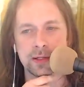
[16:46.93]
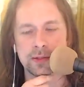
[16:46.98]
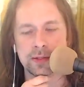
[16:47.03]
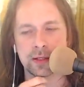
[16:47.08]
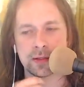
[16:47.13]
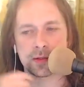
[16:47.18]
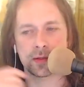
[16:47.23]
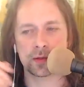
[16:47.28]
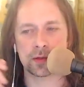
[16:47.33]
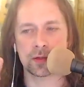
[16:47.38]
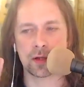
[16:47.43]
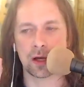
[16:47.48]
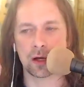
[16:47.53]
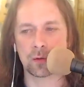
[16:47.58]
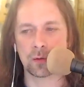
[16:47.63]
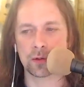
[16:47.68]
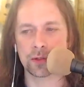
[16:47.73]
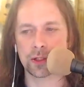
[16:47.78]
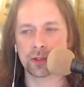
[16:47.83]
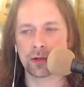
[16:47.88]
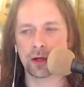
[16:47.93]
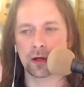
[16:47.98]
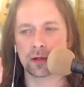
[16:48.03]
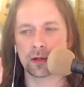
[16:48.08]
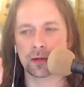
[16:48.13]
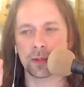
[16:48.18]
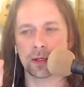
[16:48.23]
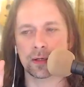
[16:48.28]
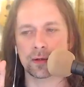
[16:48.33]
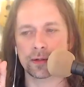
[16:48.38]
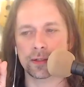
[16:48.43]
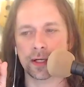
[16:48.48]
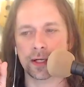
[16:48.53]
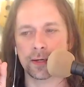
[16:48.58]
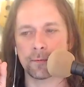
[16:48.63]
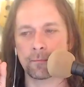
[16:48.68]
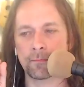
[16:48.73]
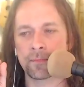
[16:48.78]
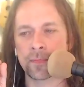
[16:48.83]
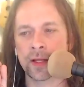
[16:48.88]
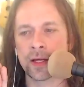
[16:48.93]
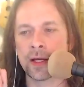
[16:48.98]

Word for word: steenson's talk where she talked about um,